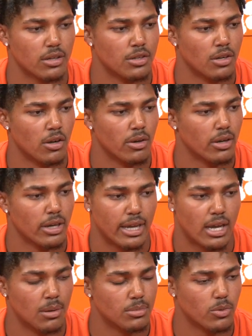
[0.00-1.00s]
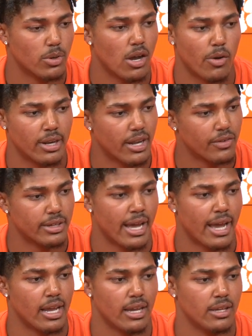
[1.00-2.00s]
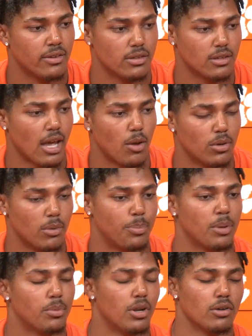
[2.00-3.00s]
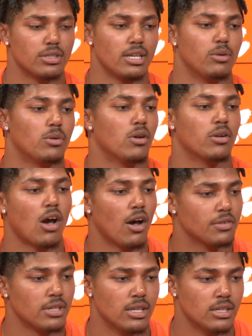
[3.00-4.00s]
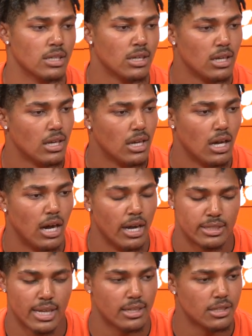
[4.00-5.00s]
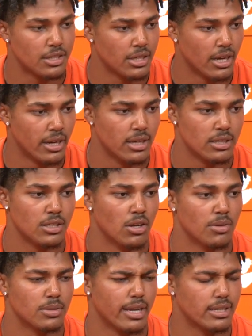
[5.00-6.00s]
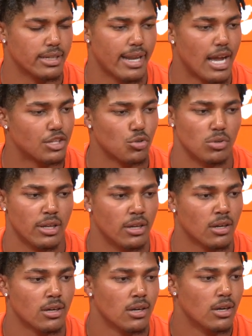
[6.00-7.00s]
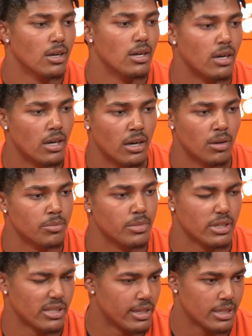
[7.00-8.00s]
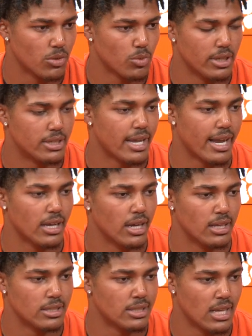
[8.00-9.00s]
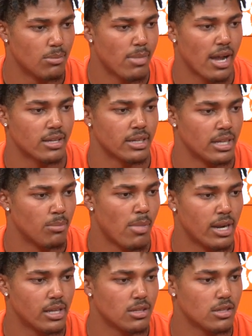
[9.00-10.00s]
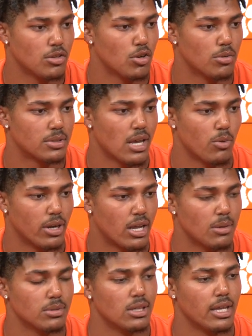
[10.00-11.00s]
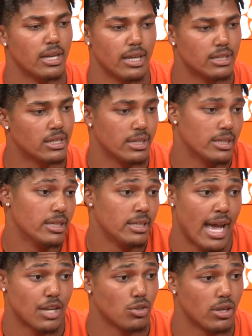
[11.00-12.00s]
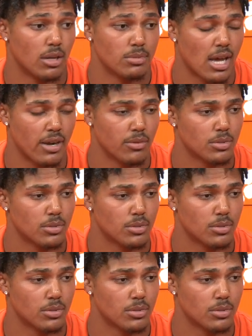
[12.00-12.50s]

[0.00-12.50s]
You know, he comes and we go in every day. Even like people don't see we go in the off season. He takes it serious. You know what I'm saying? He's a natural leader. Doesn't really take a seat back to anybody. You know what I'm saying? When it comes to leading, it just naturally comes out of him.